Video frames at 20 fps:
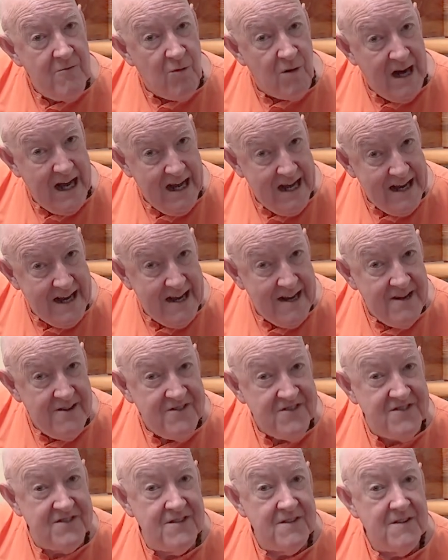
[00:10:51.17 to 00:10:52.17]

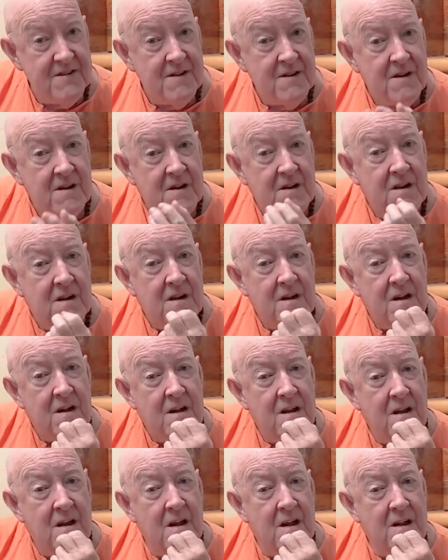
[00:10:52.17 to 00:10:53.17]
ways
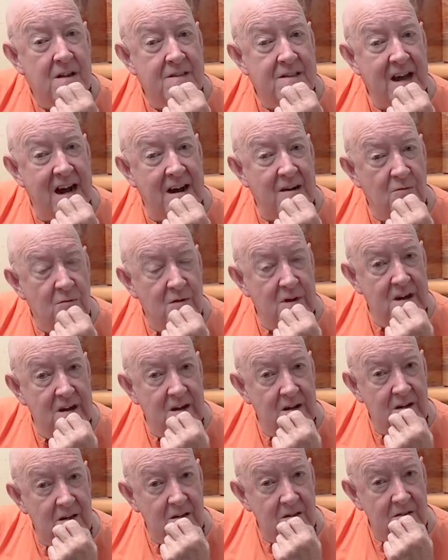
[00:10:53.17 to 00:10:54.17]
that
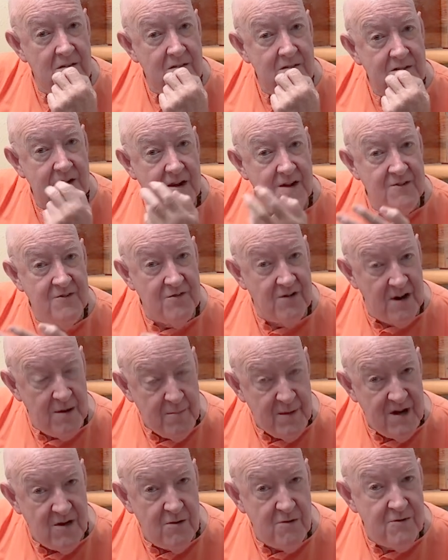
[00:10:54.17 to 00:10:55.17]
will
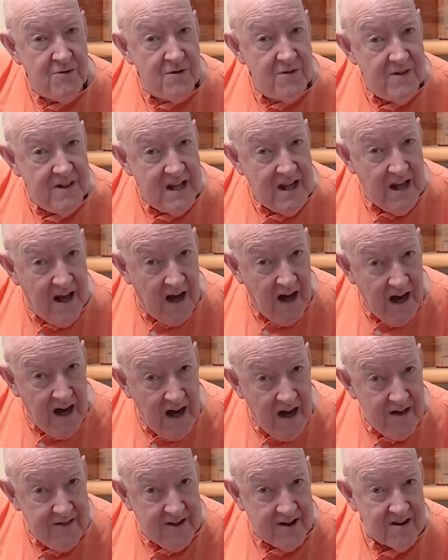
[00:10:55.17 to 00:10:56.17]
contribute to the
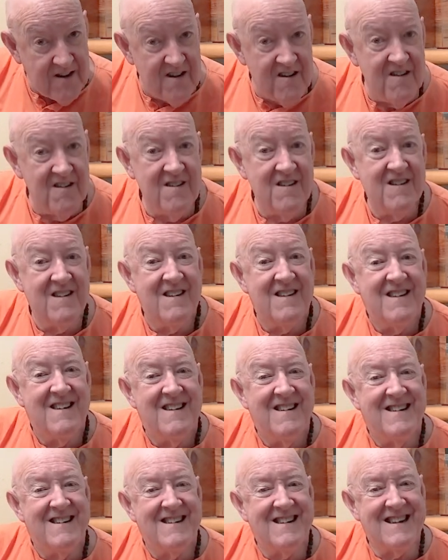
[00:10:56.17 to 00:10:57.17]
other
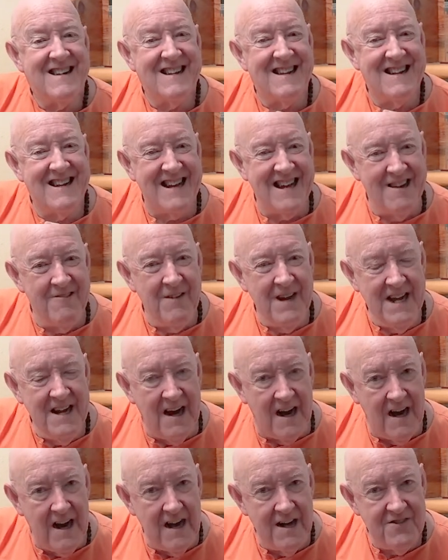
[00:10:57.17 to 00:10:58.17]
giving
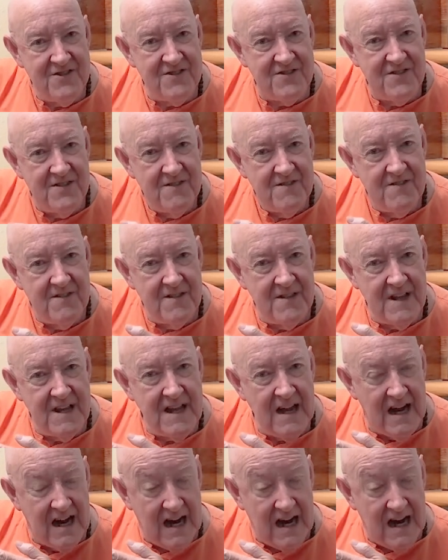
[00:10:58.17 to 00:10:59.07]
us the